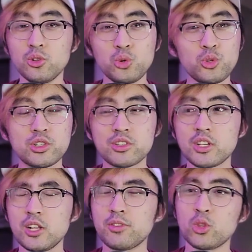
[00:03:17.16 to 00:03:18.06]
lose
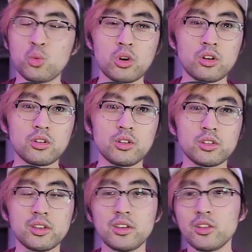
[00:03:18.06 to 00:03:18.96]
yourself in the world,
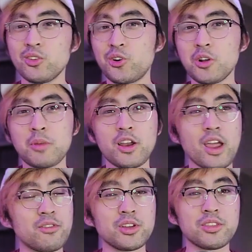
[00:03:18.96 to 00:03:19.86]
learn about
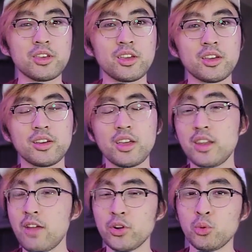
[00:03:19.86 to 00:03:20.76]
everything and
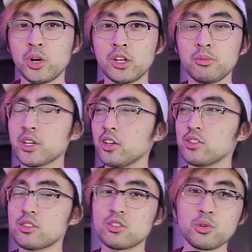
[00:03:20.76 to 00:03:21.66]
everyone because
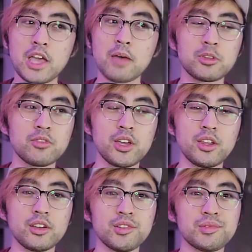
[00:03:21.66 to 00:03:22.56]
it's so
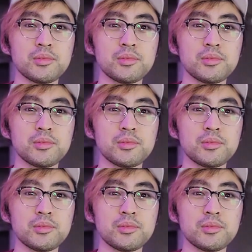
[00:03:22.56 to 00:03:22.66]
captivating.